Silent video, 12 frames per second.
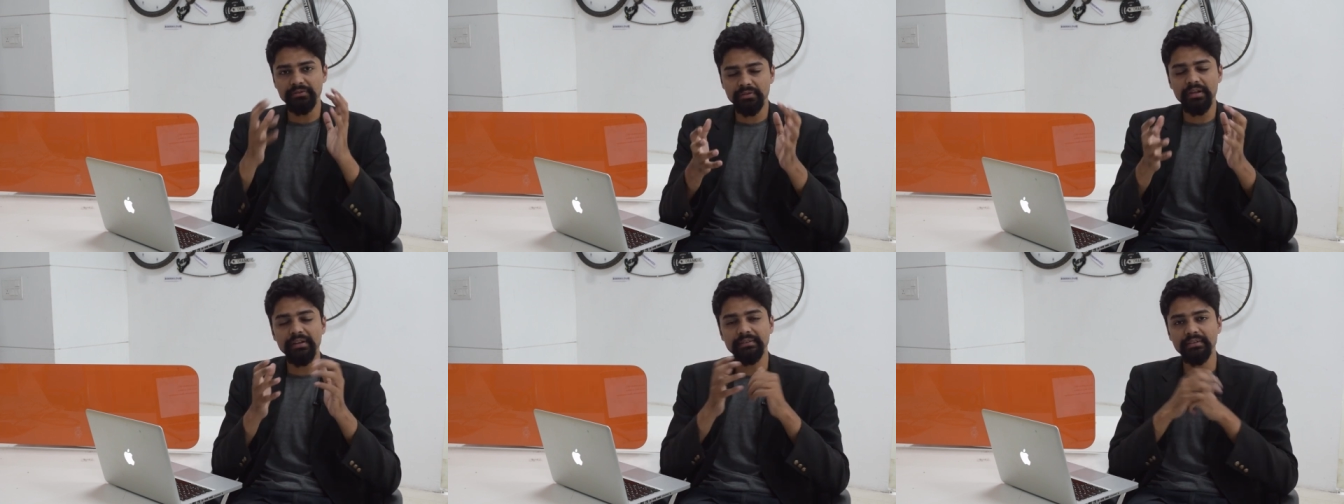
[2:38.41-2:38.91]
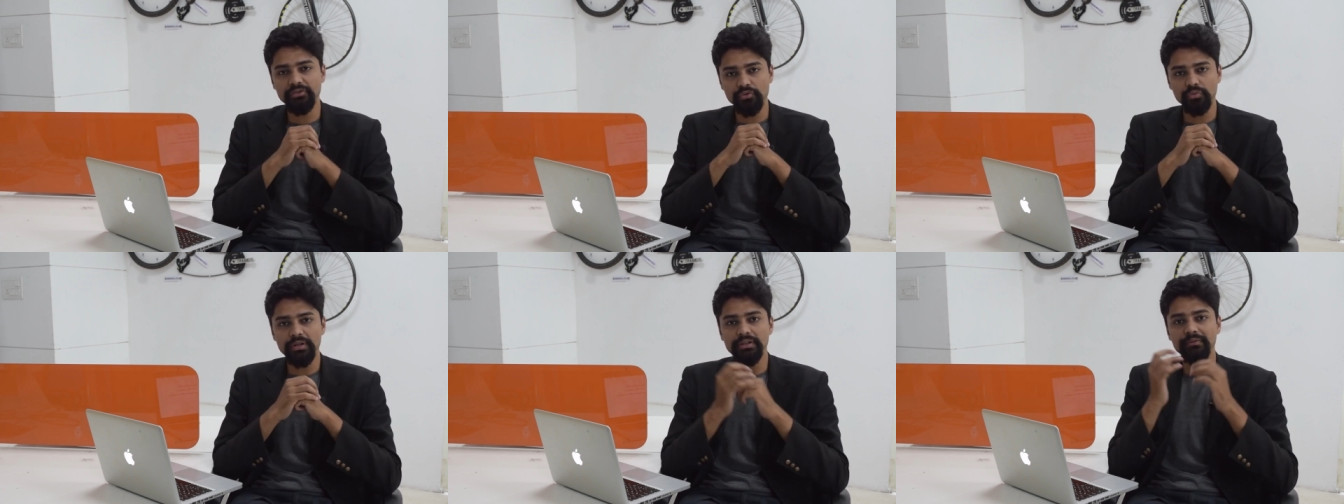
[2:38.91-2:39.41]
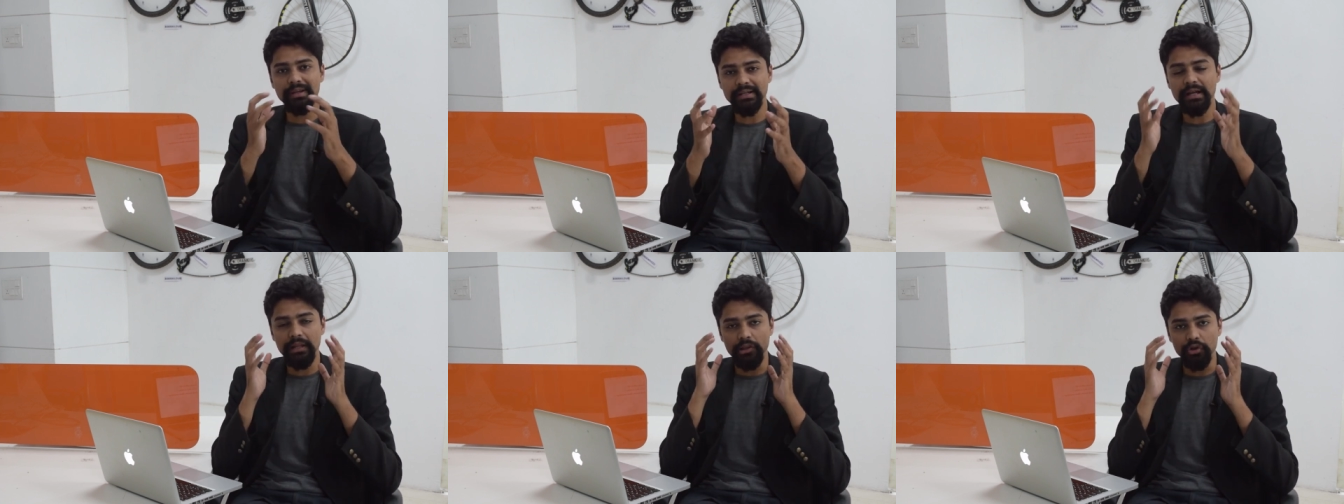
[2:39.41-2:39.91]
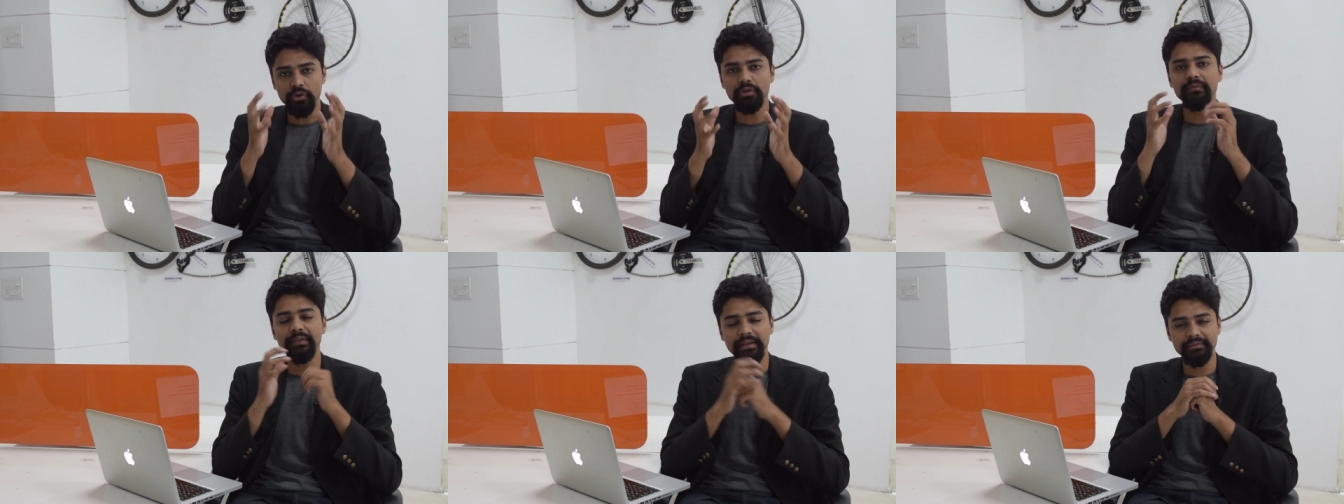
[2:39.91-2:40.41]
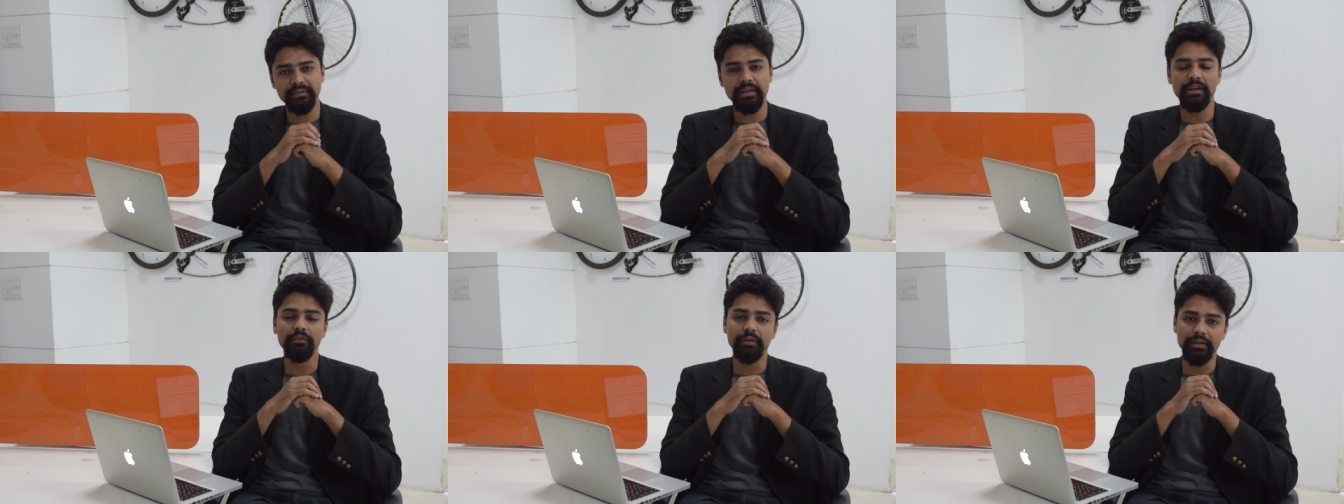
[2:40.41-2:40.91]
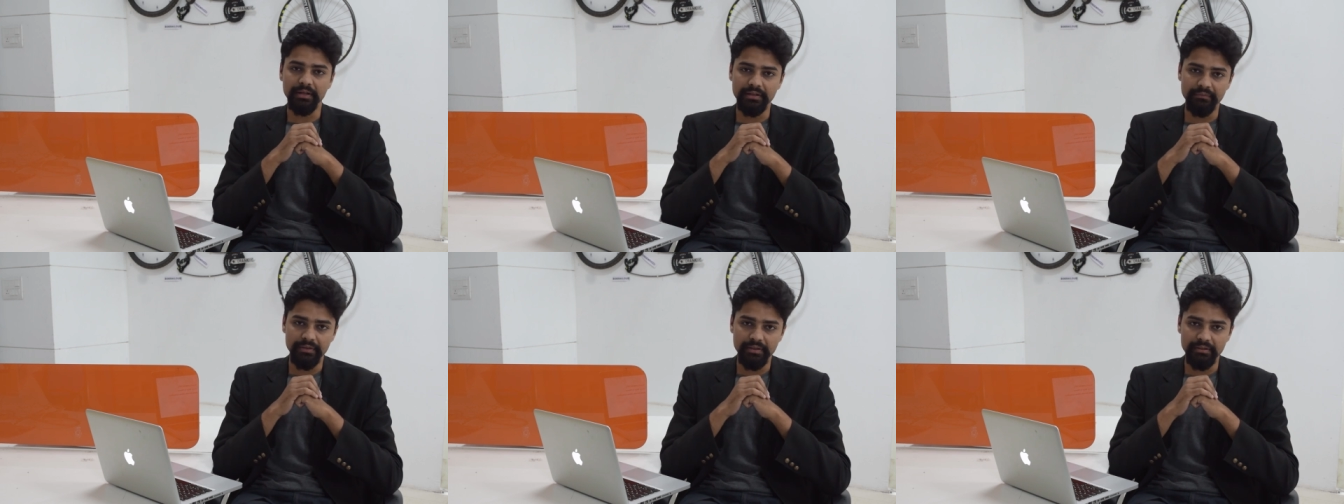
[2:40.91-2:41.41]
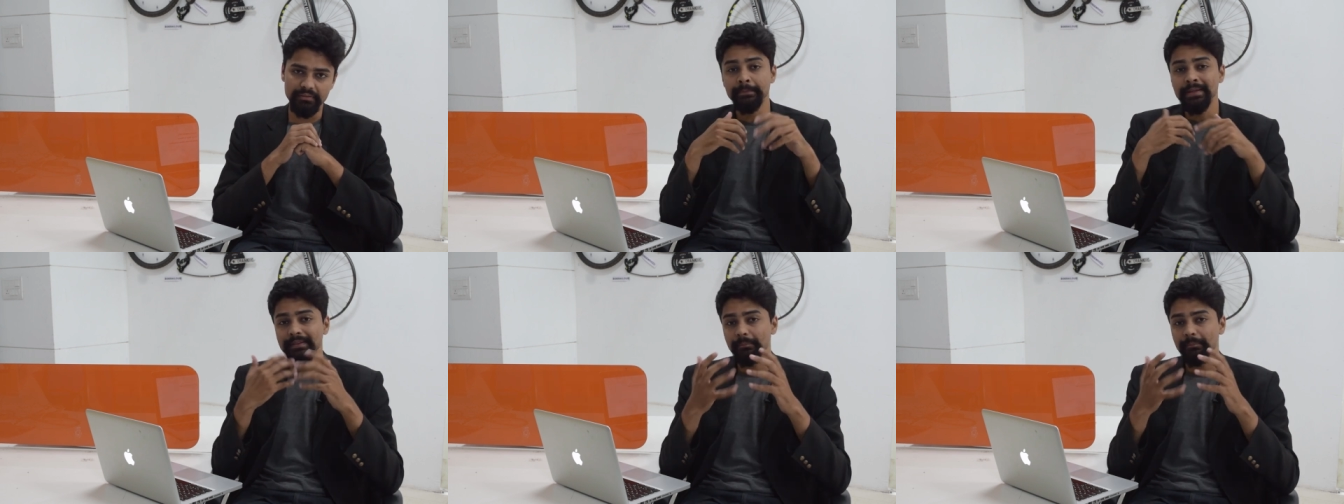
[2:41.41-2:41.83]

So as a student you get a lot of extracurricular activities.